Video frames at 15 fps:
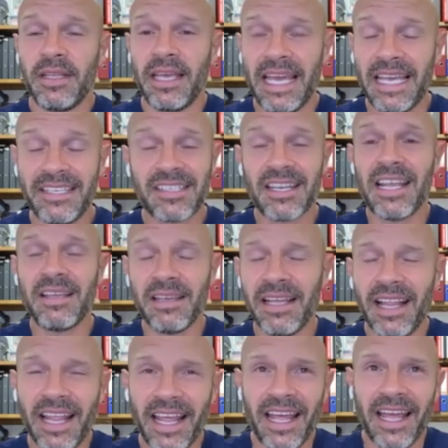
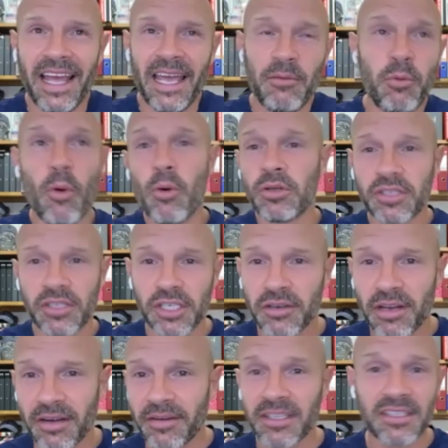he walks to the
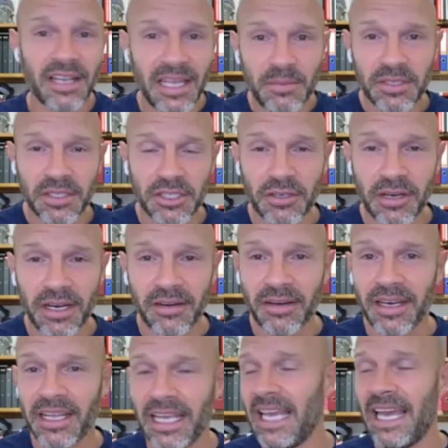training ground, he sleeps at the training
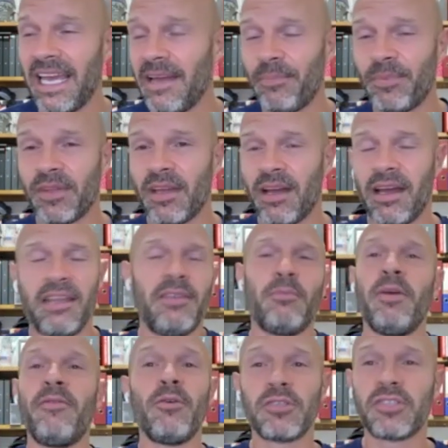ground.
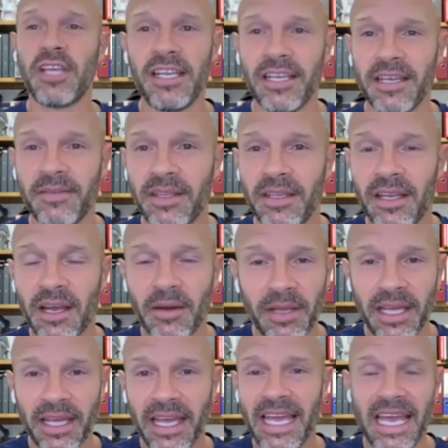We've all seen it. You know,
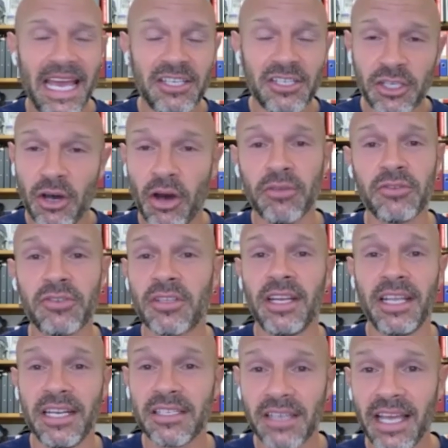he's constantly
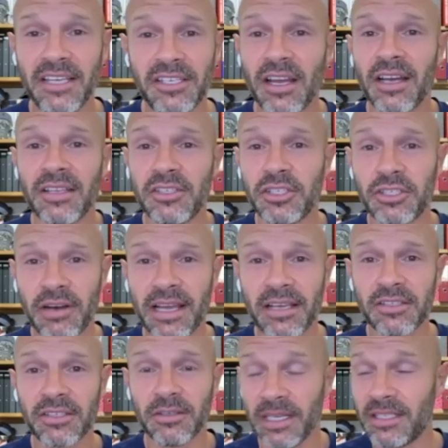in his Leeds United
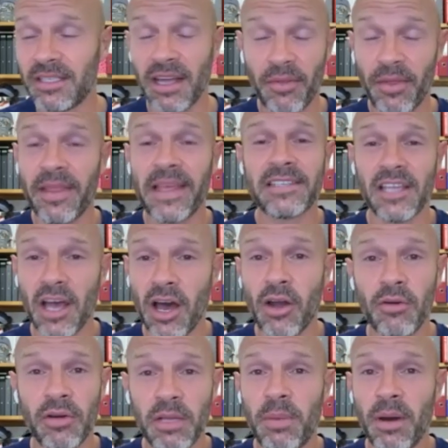tracksuit. I think that's the
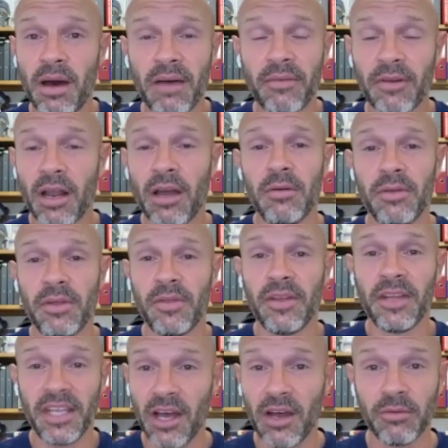only part of clothing that
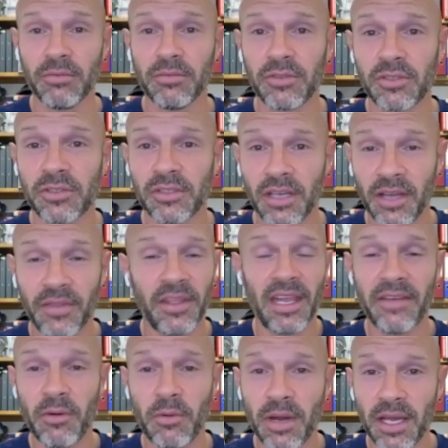he owns and that he
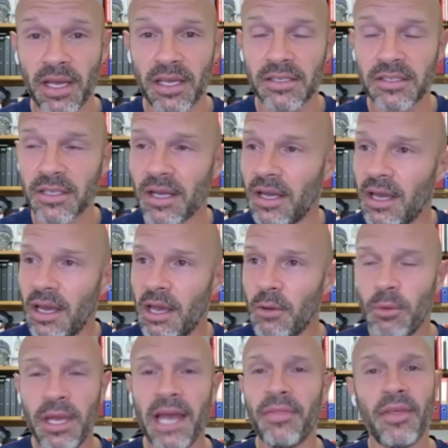ever wears.
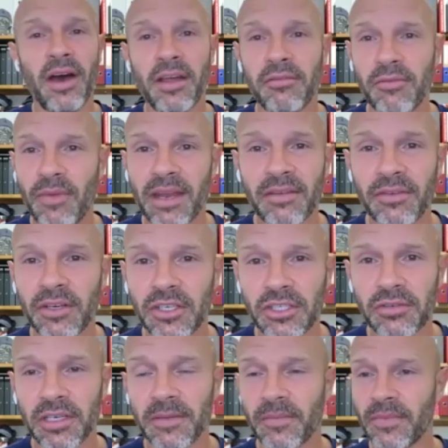We had the 100th
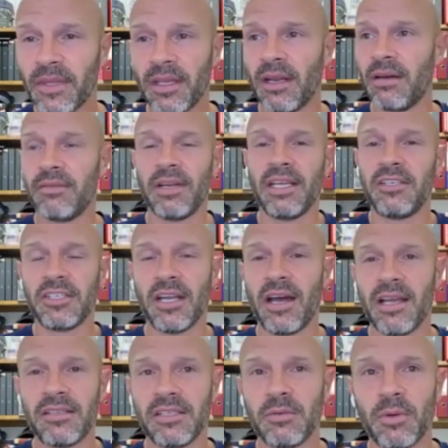anniversary, you know, of Leeds
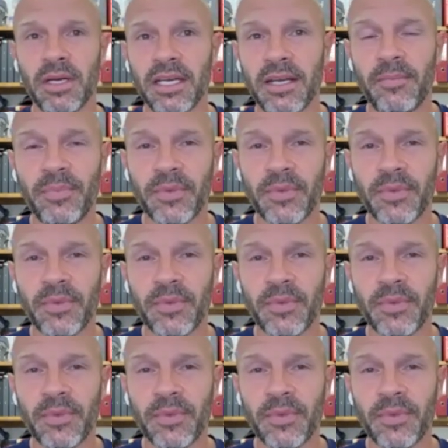United where,